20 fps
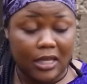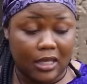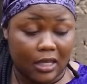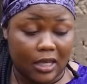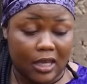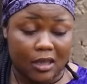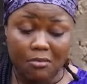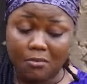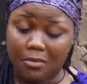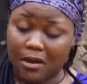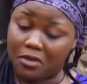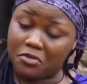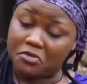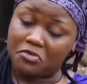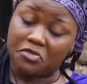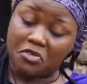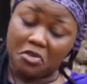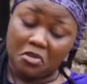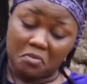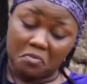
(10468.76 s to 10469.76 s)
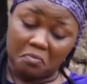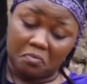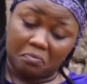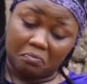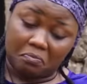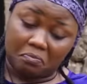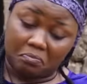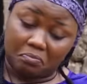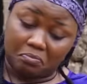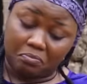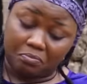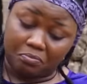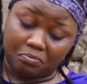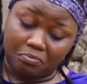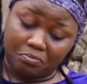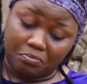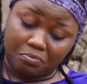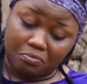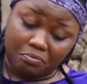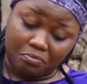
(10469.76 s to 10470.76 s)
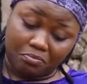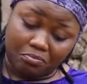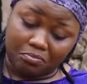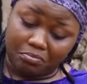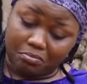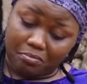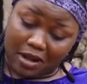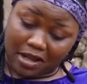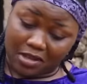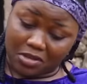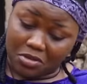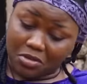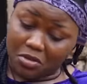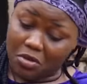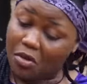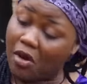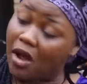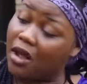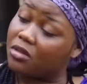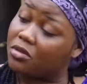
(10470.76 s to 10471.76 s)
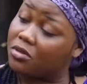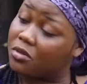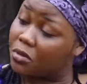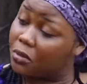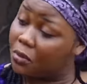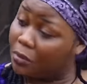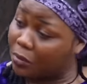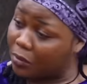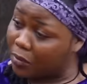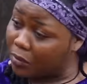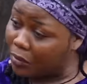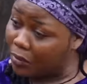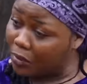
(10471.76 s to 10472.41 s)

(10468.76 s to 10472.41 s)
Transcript: He came back from pastoral school.